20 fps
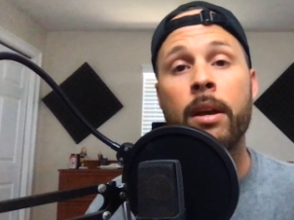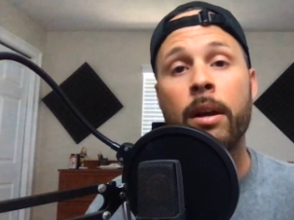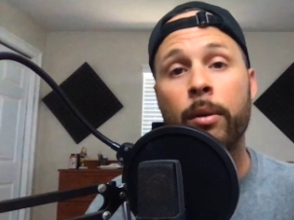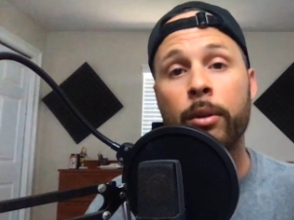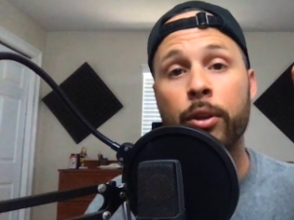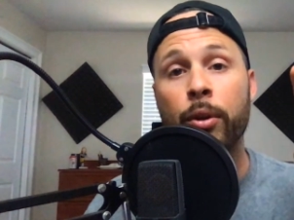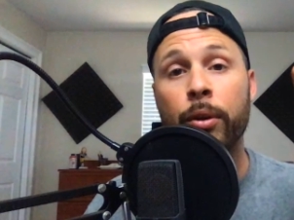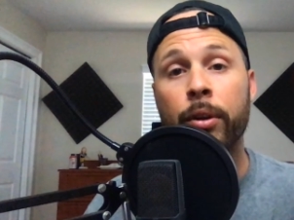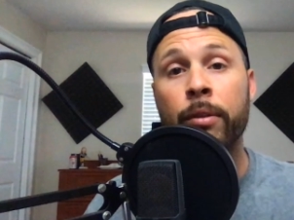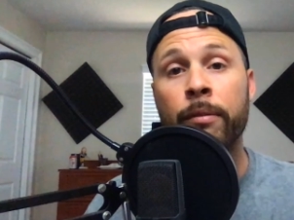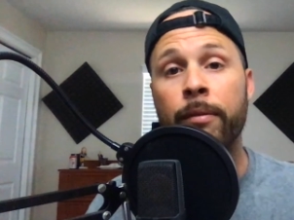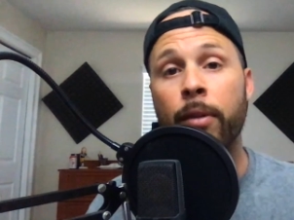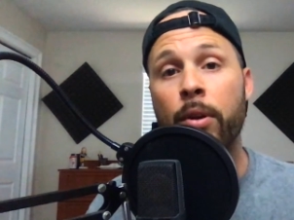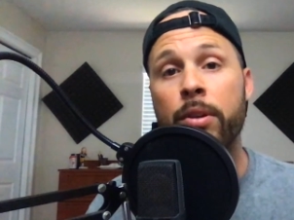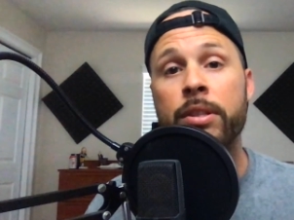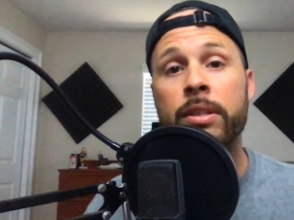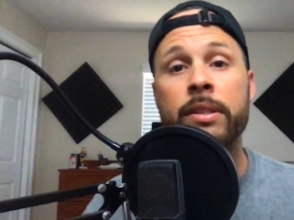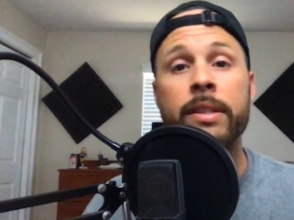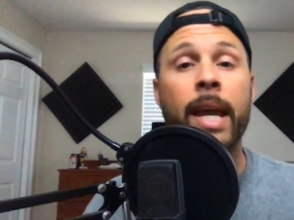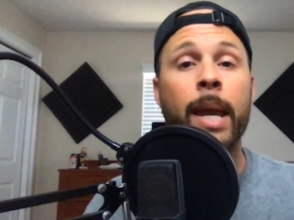your
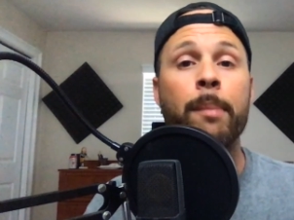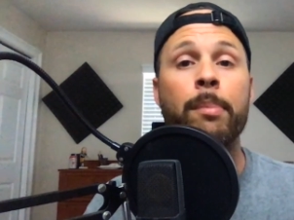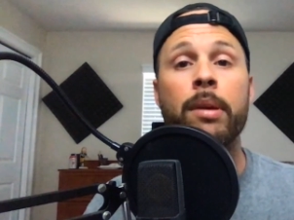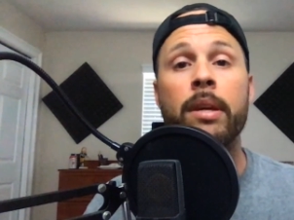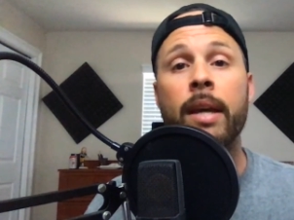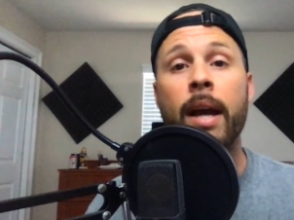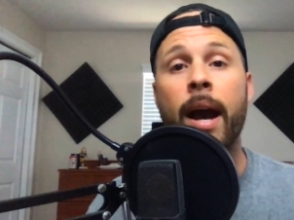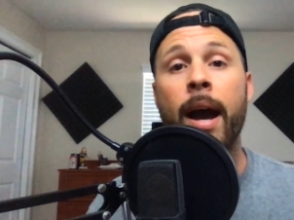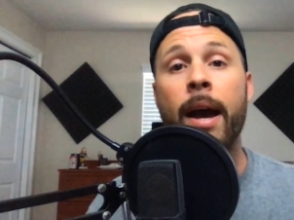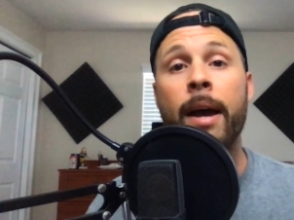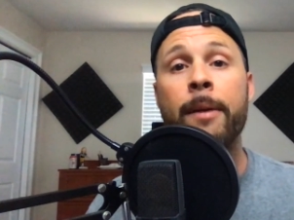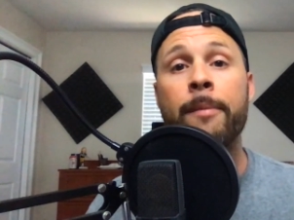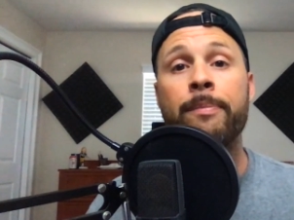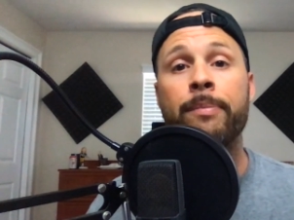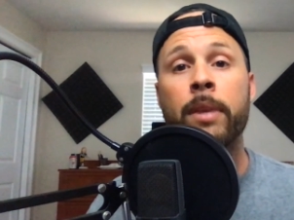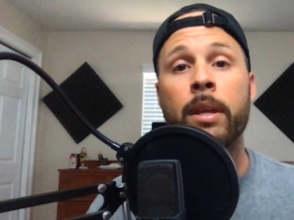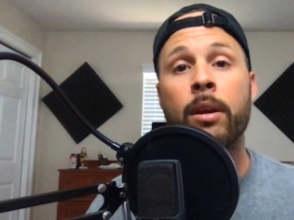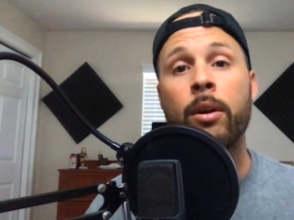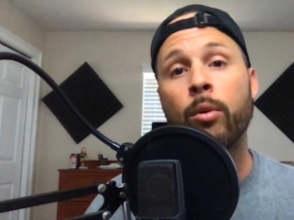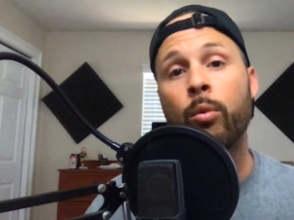conversions API
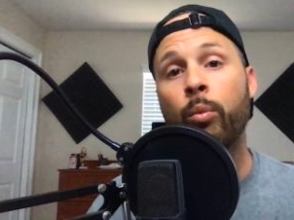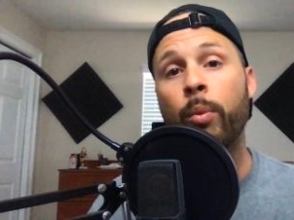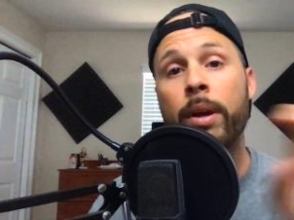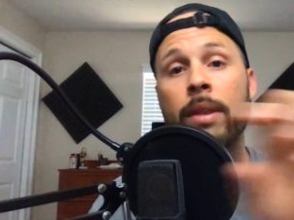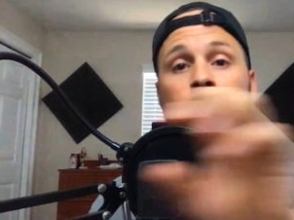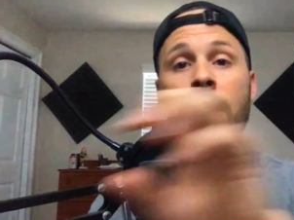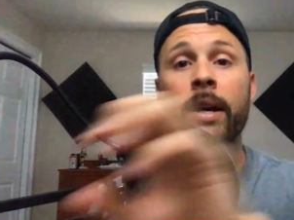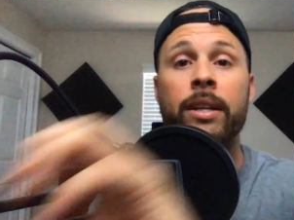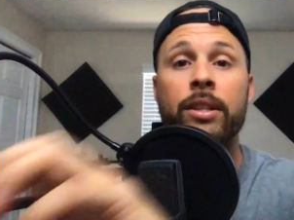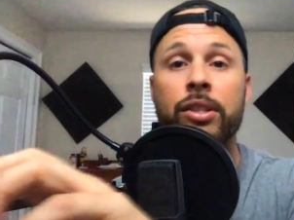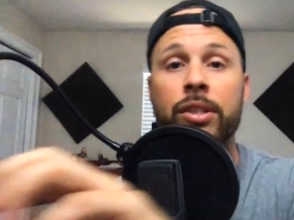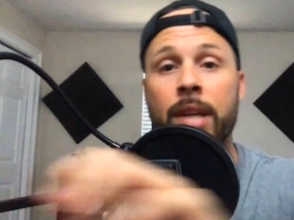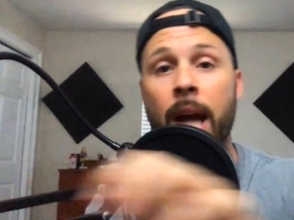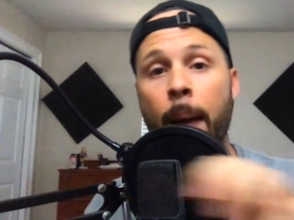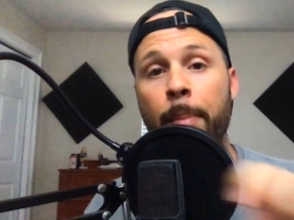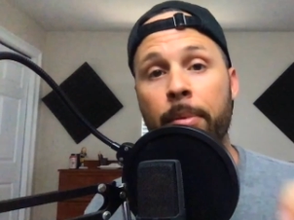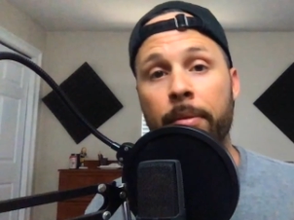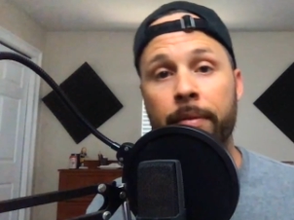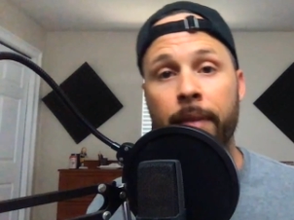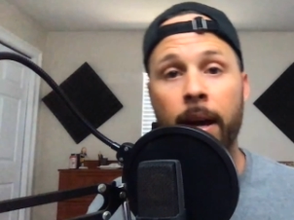with a
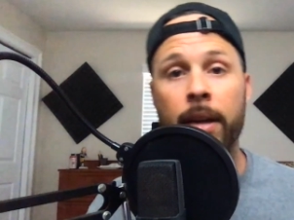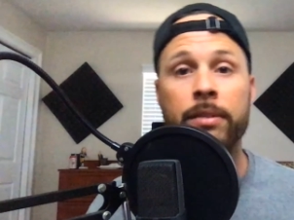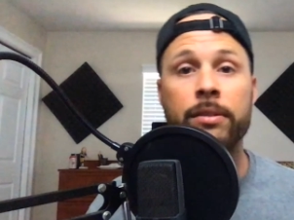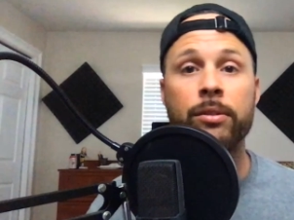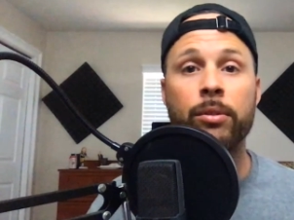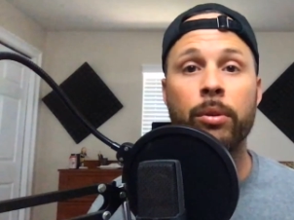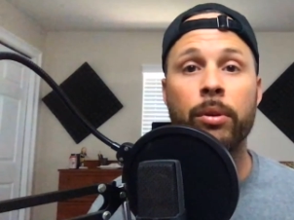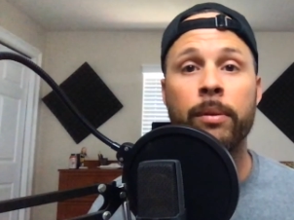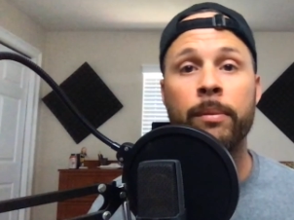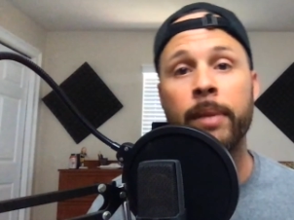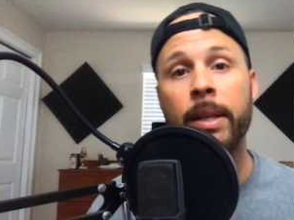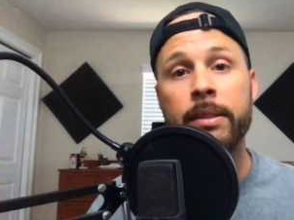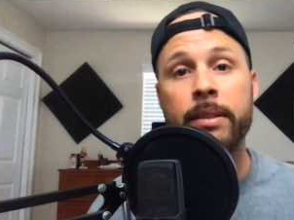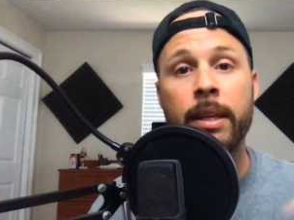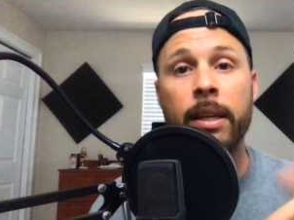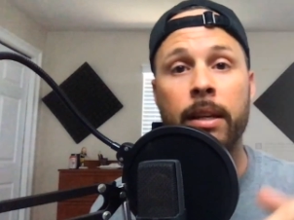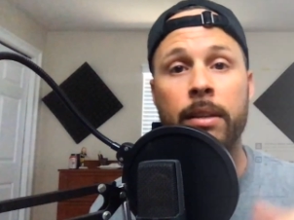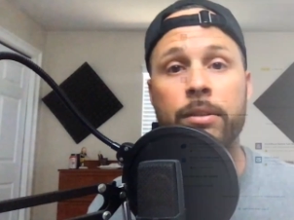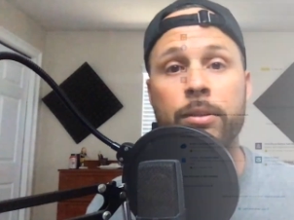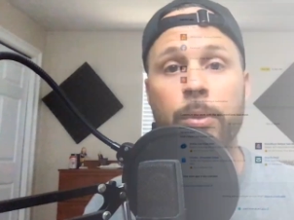Shopify store. Let's
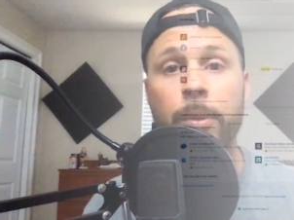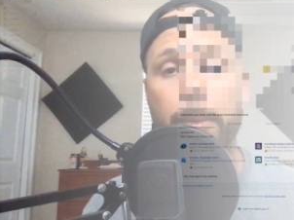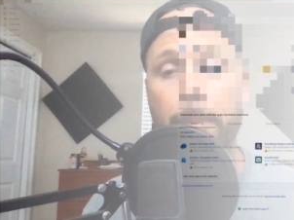get into